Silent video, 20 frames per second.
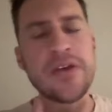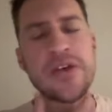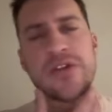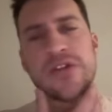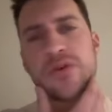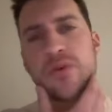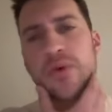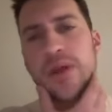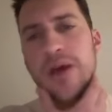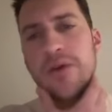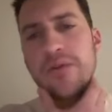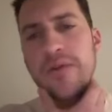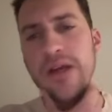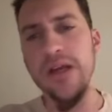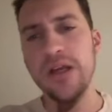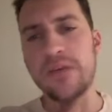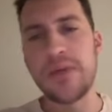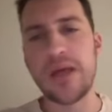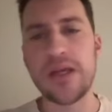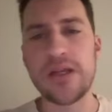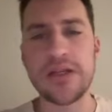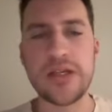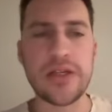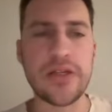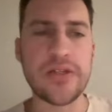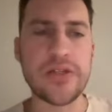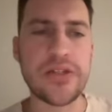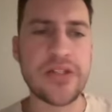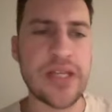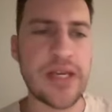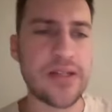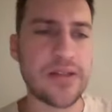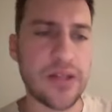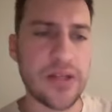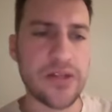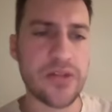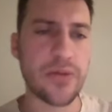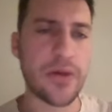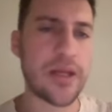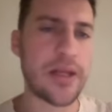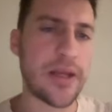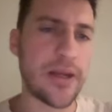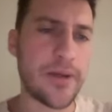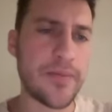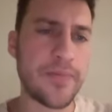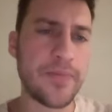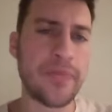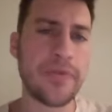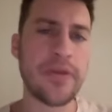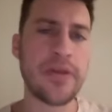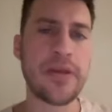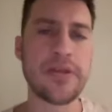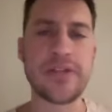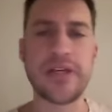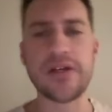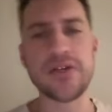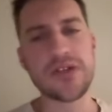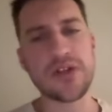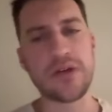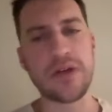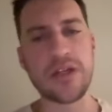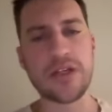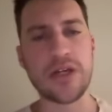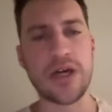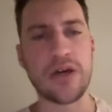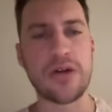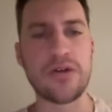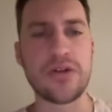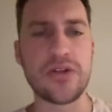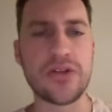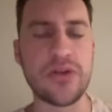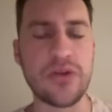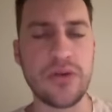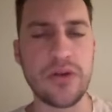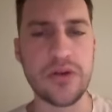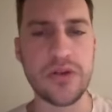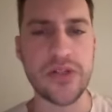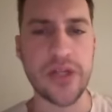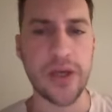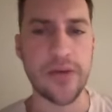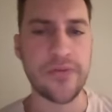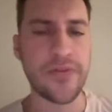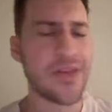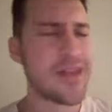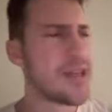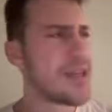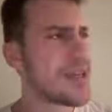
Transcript: So what I would recommend is take this right here, take a screenshot or just do it yourself.